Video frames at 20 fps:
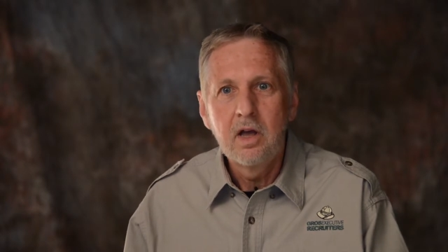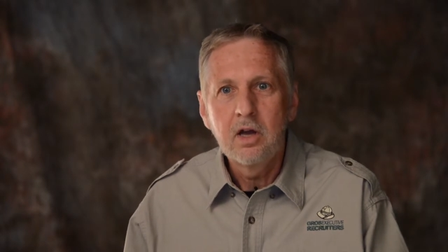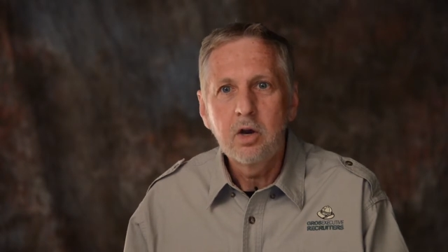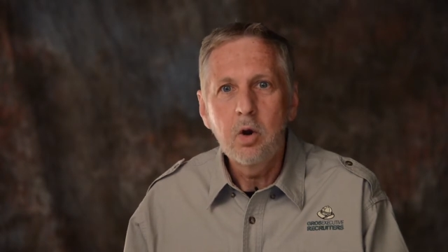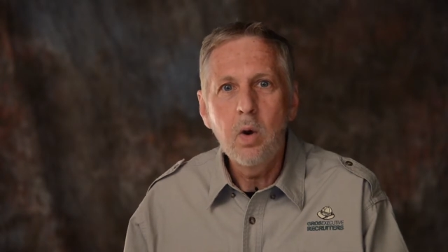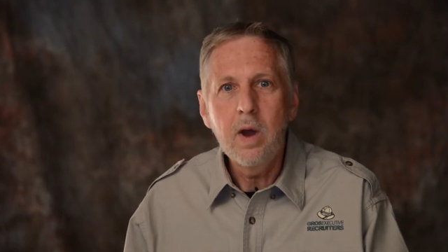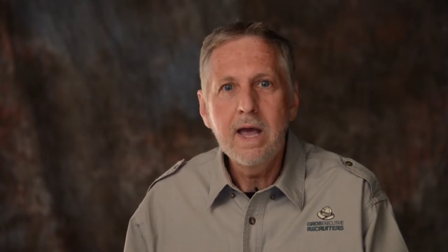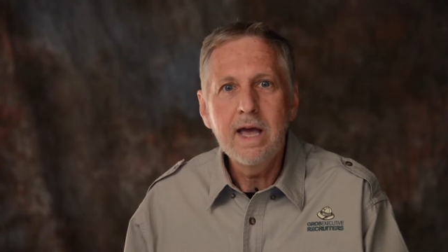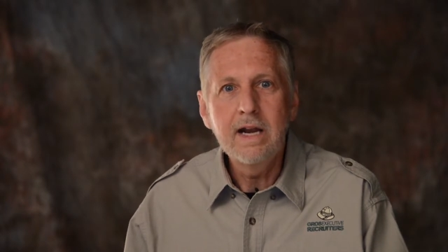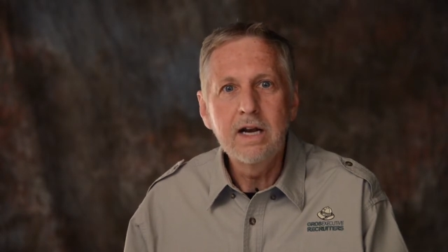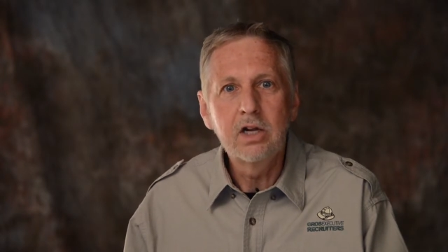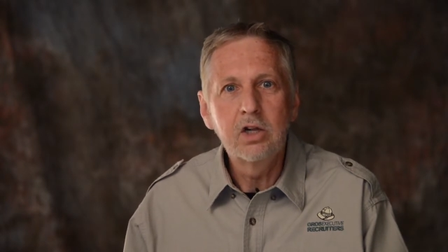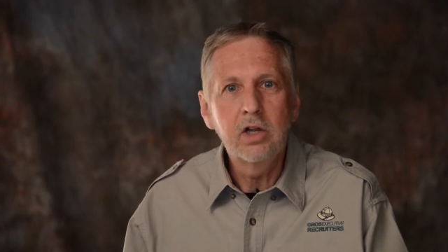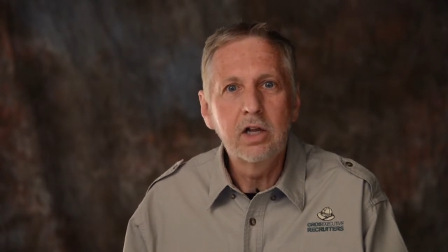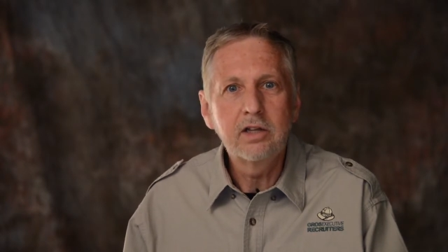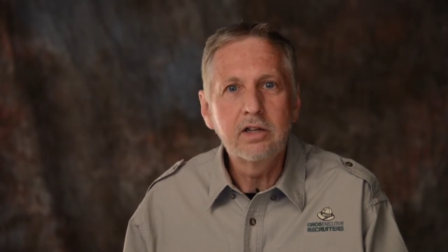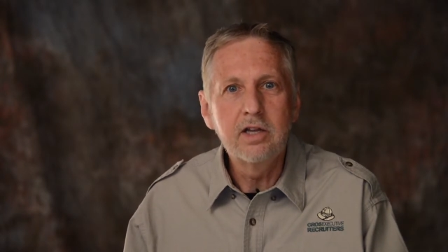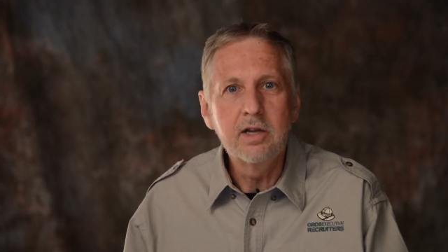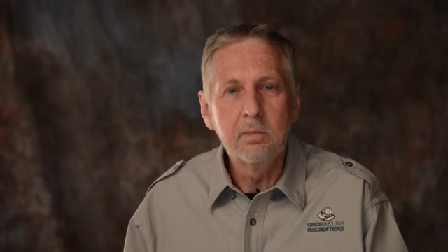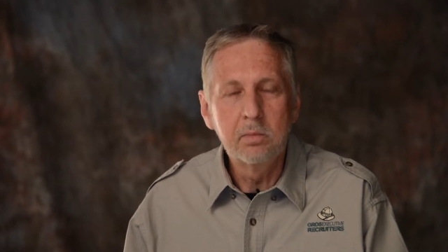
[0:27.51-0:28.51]
Go ahead and
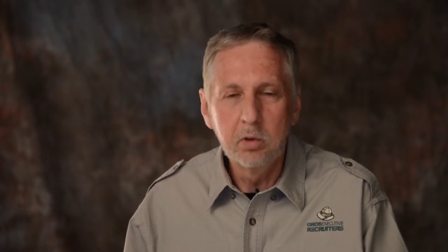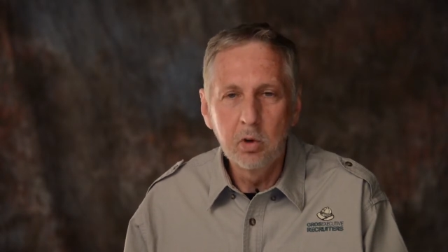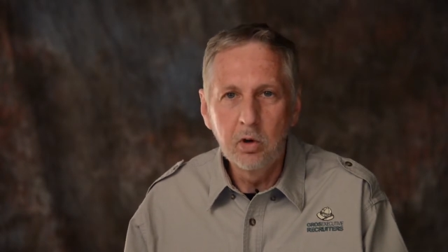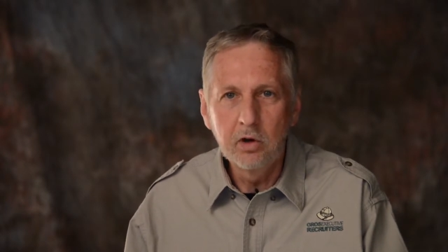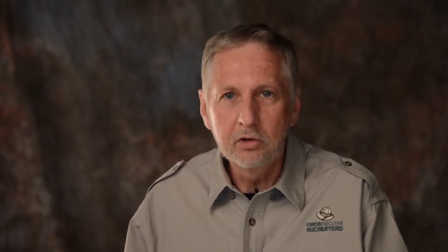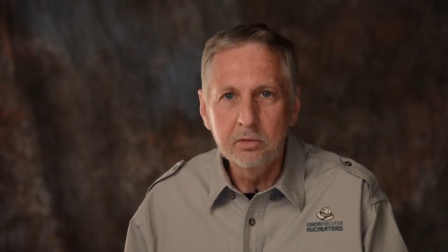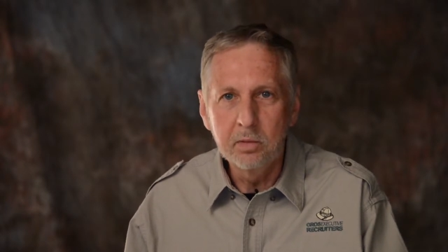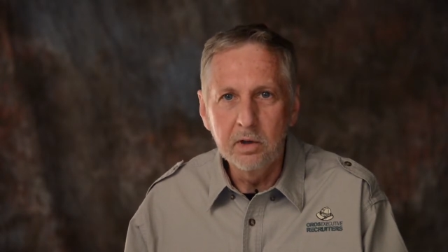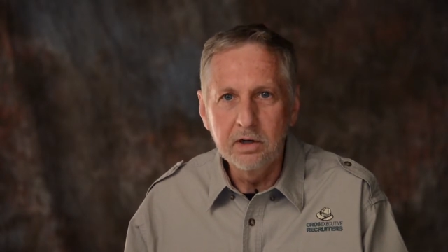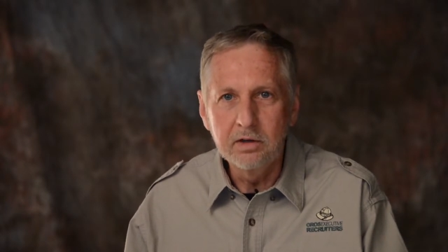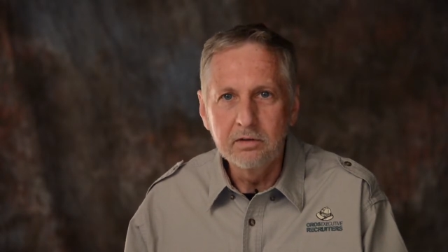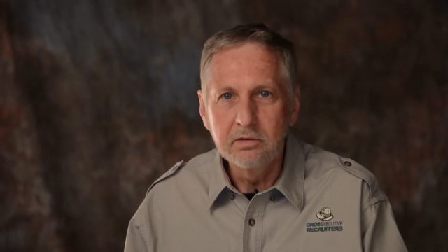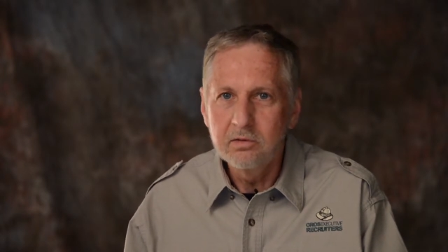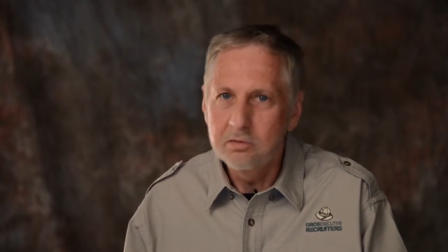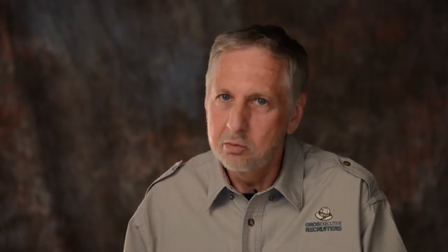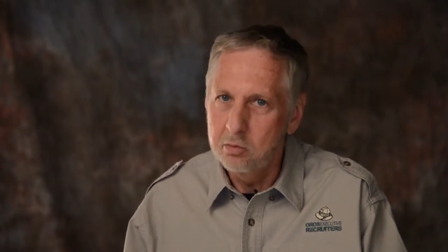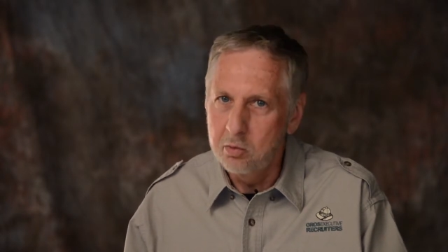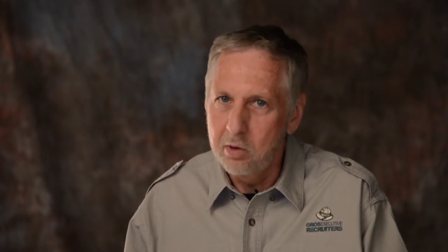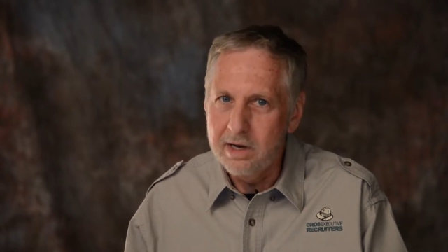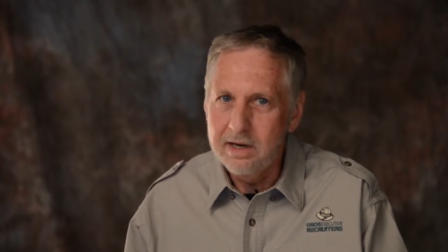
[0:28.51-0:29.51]
click the Employers button
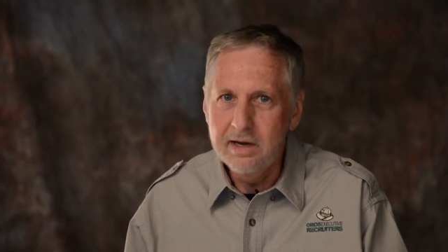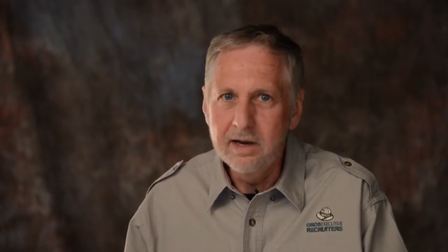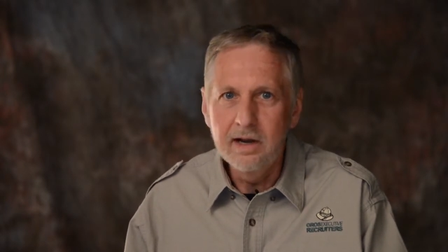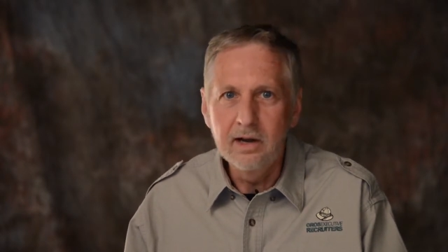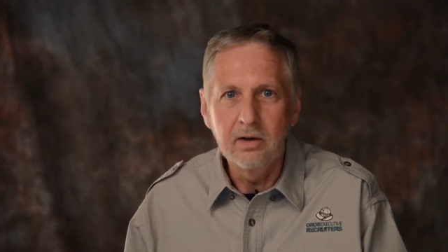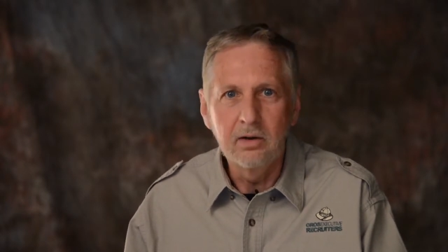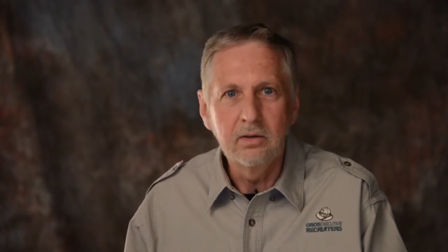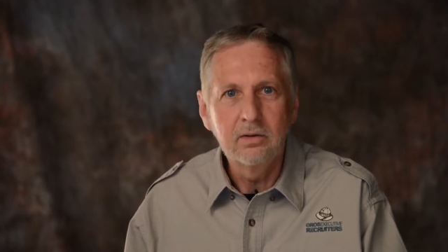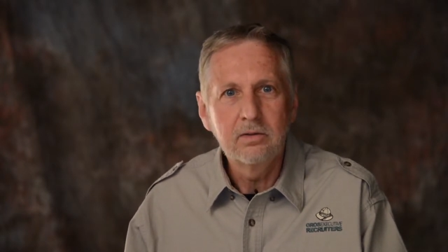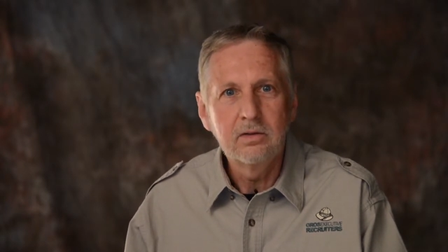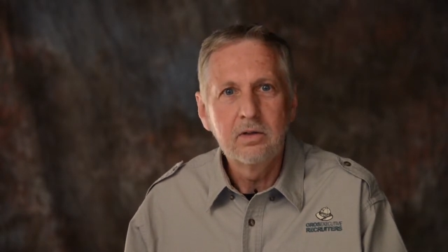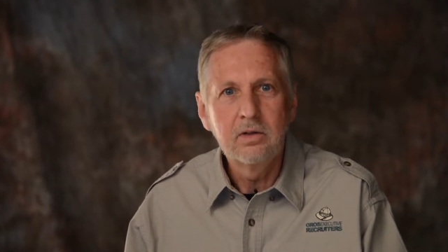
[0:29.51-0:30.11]
right now.